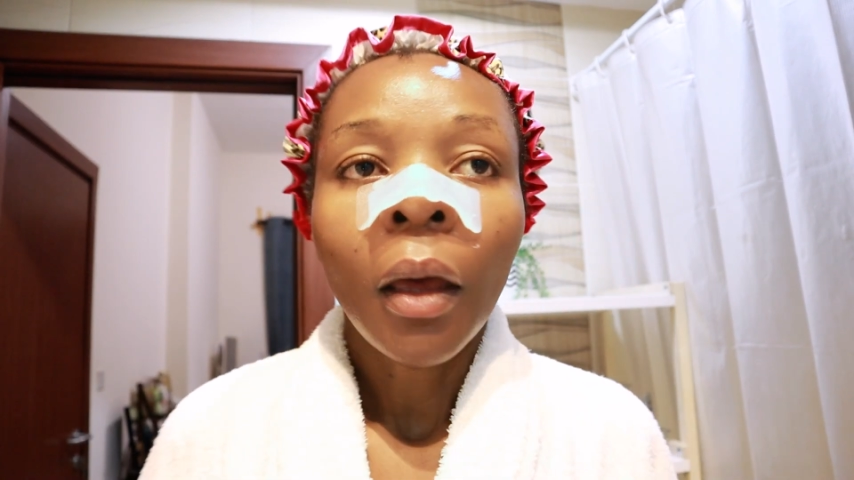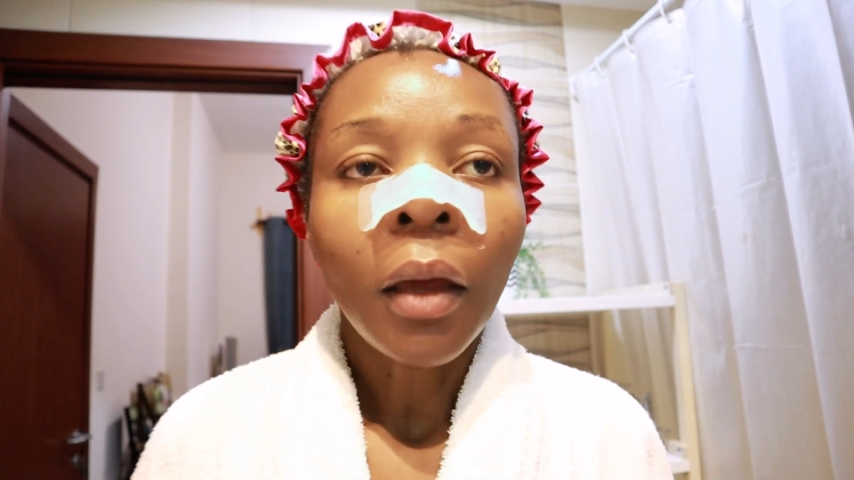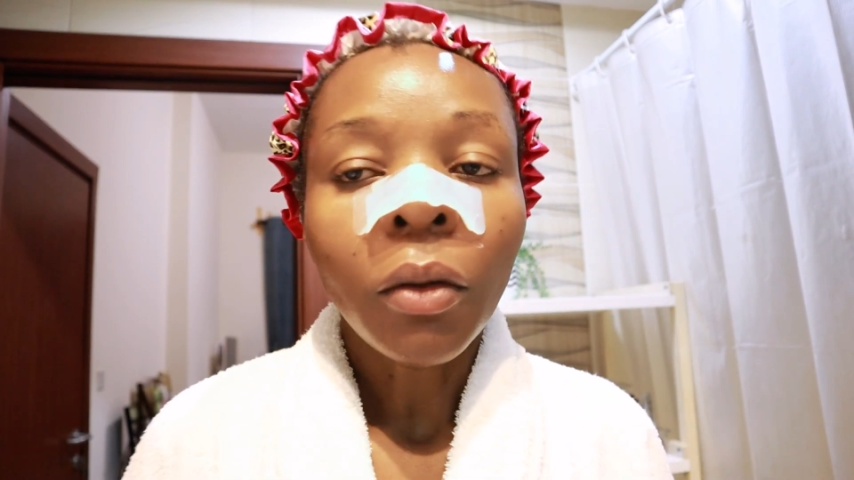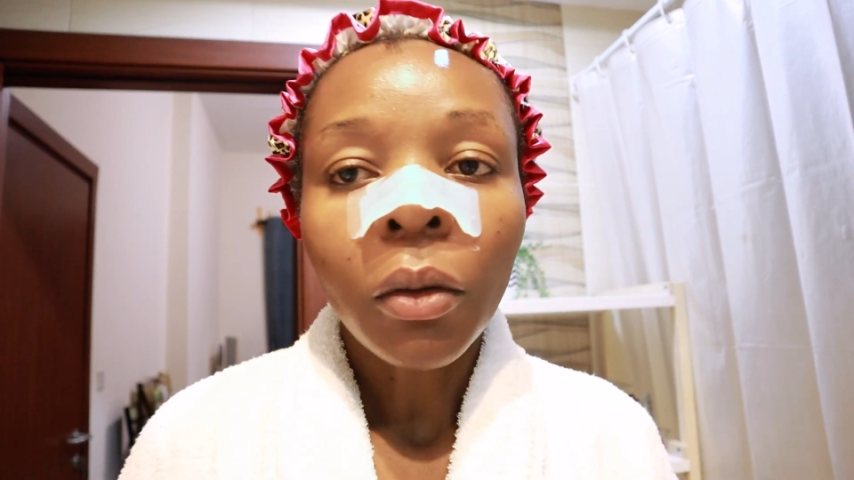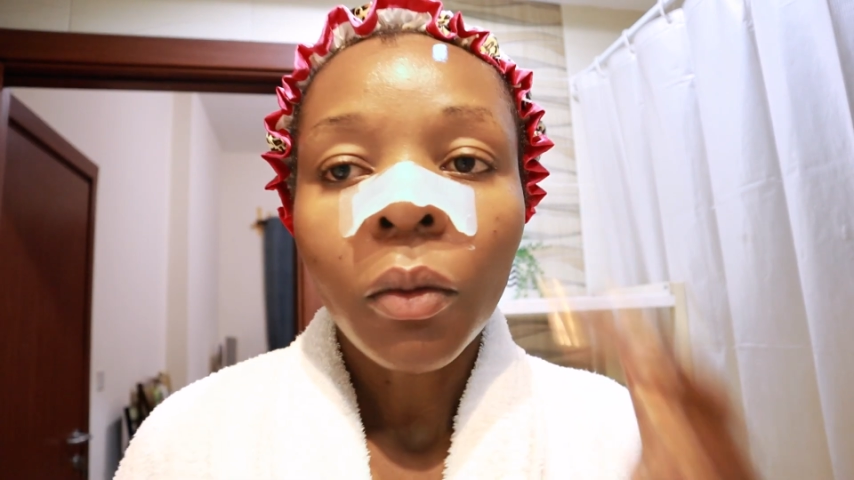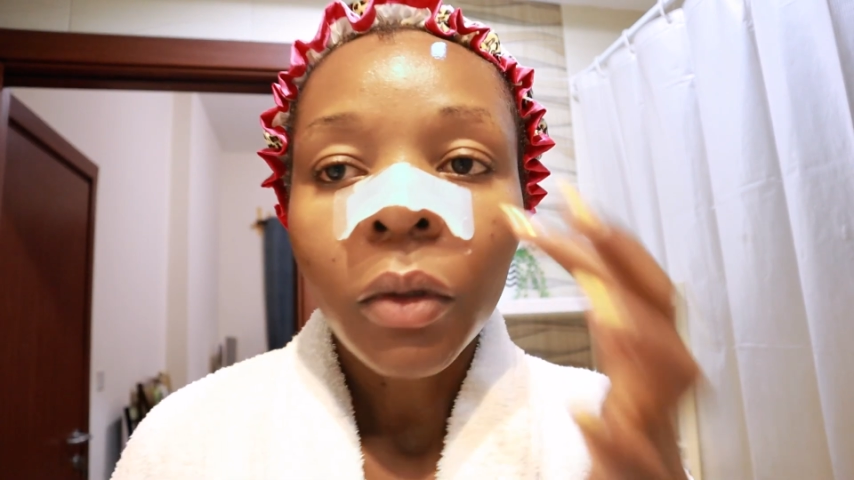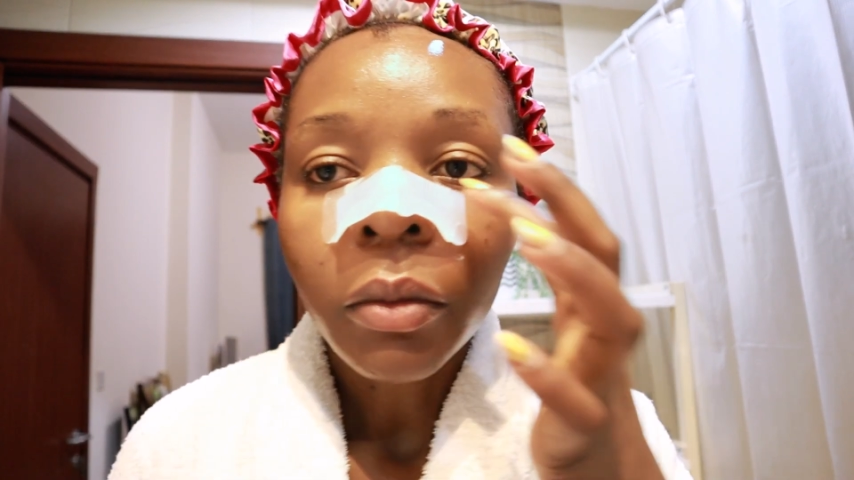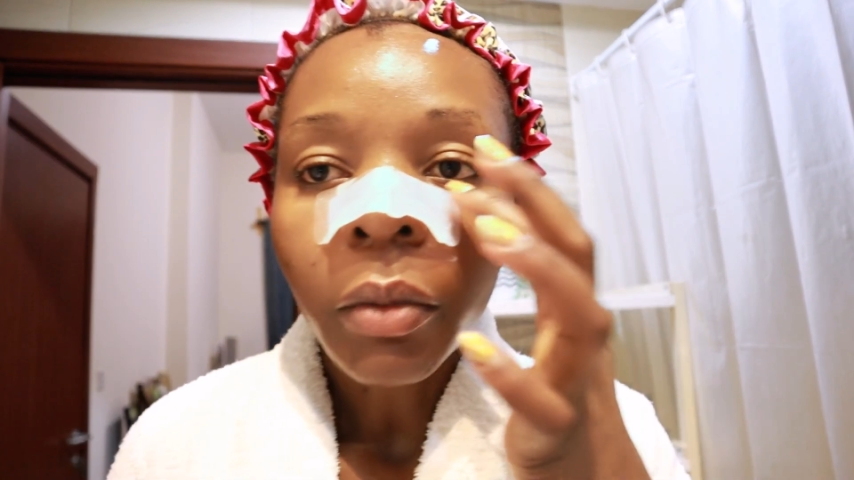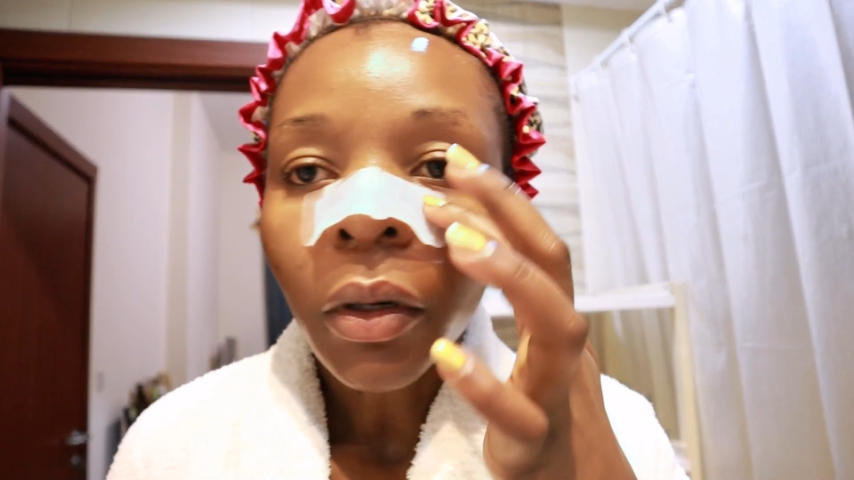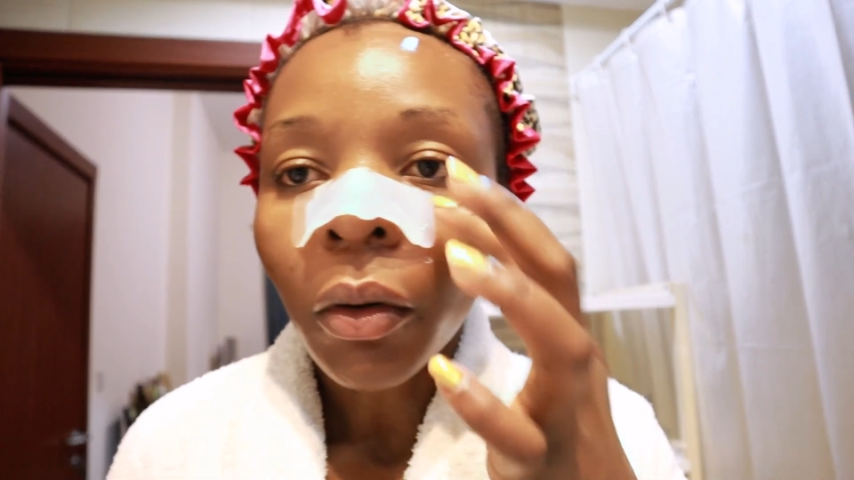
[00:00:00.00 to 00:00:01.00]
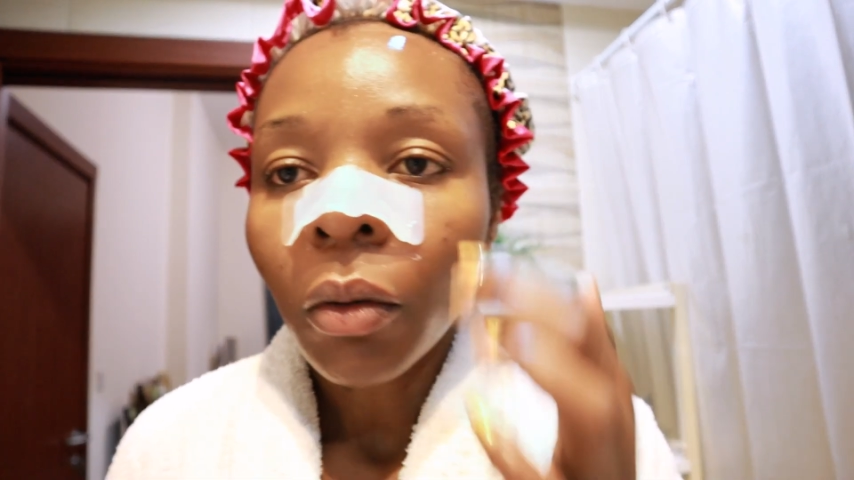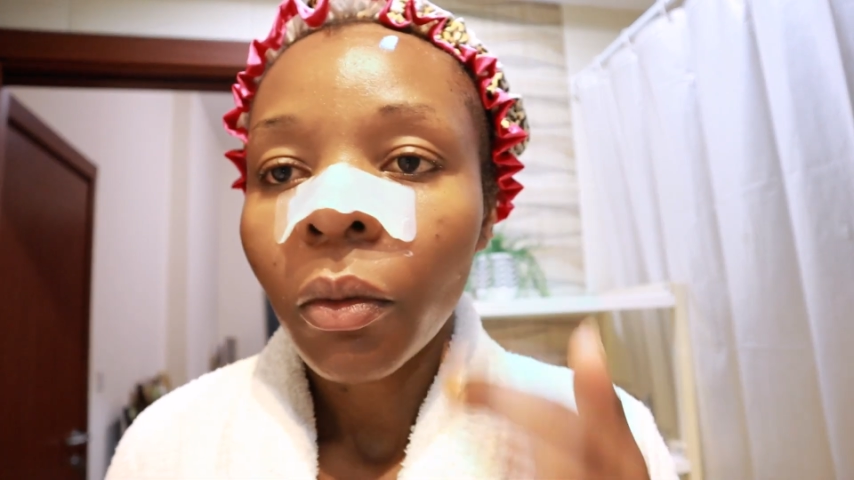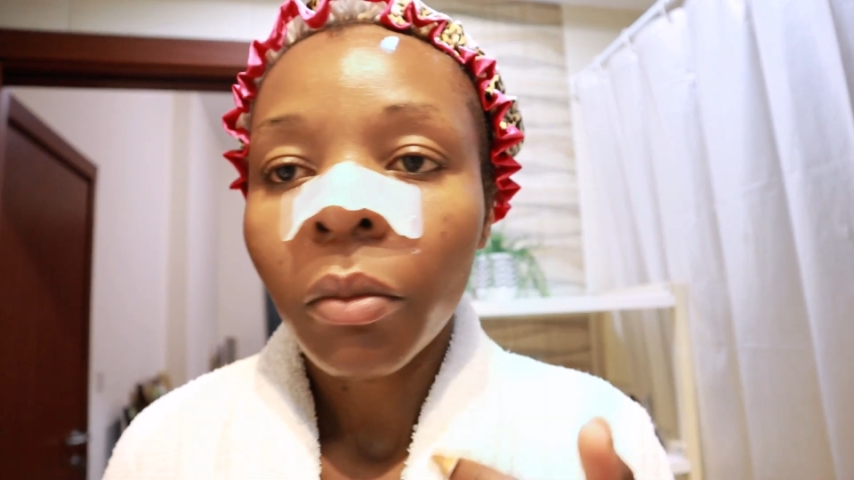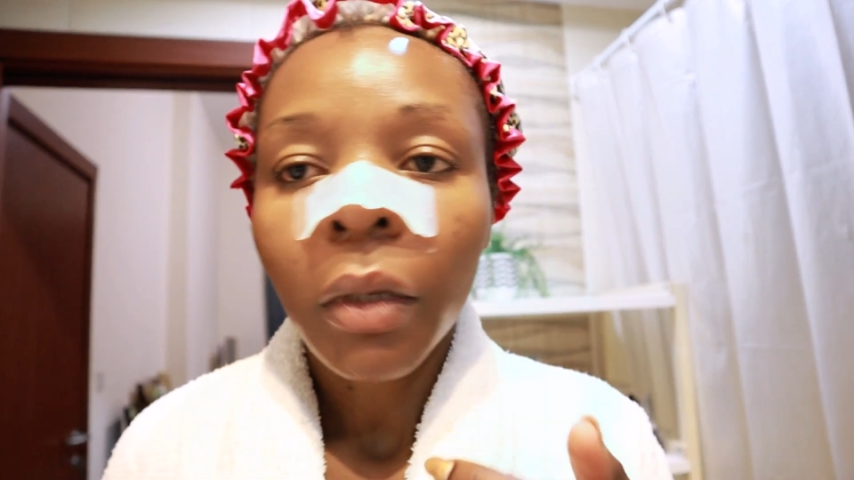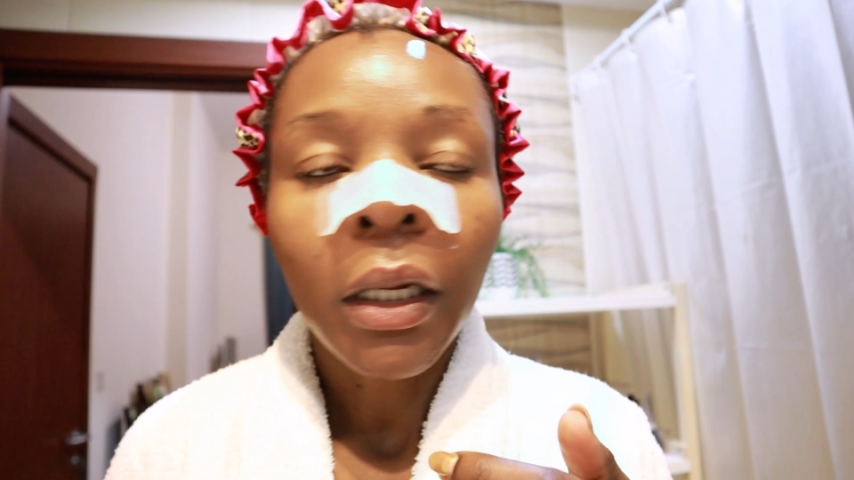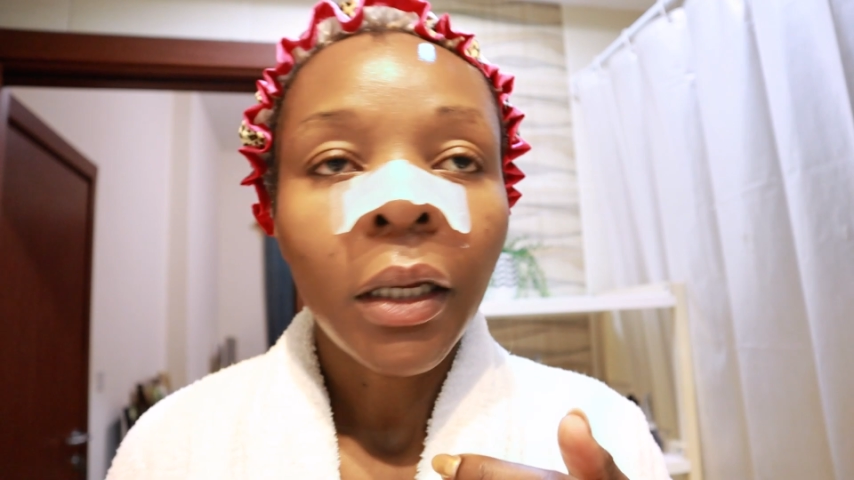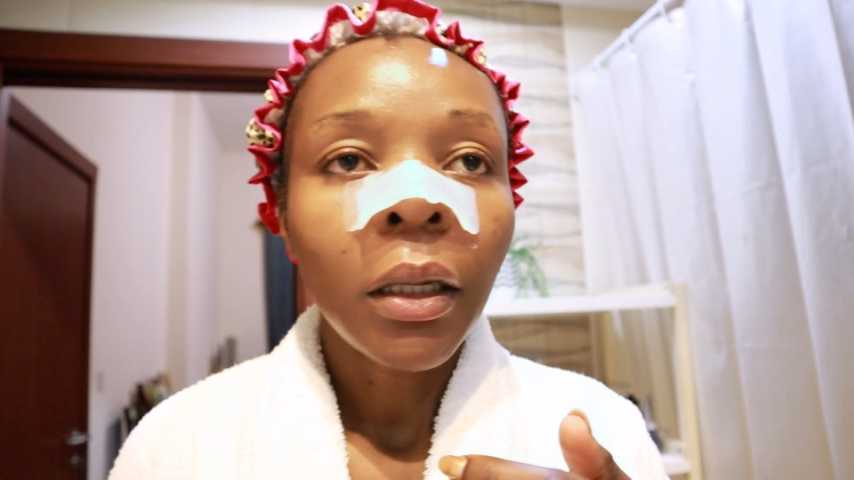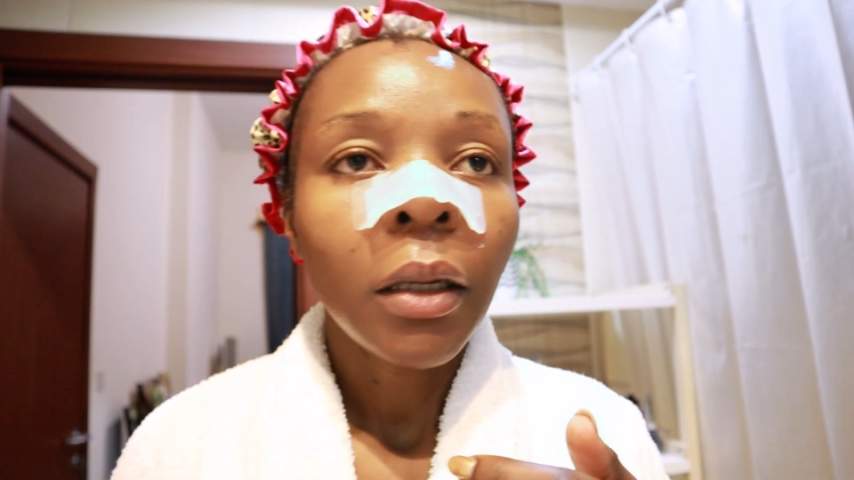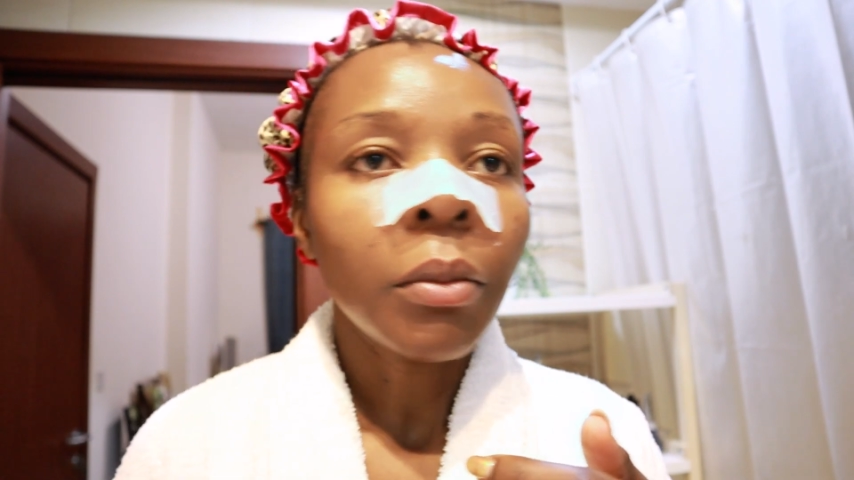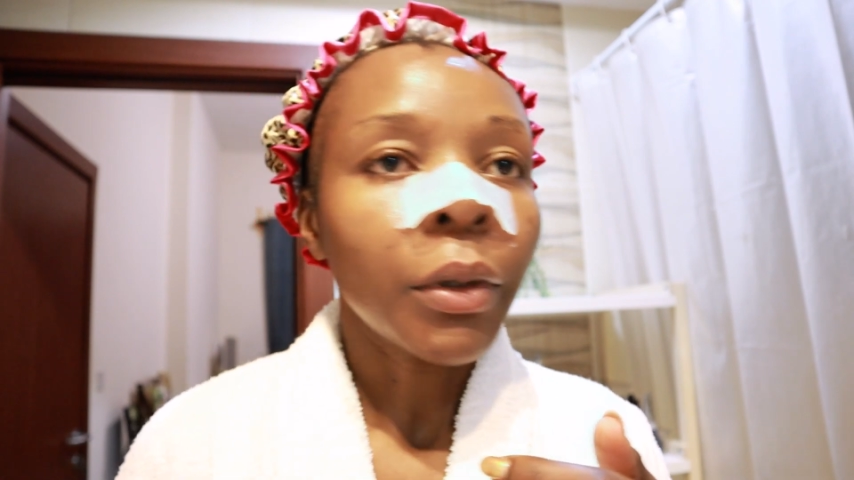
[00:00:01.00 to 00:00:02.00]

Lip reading: I don't know what's been wrong with me lately,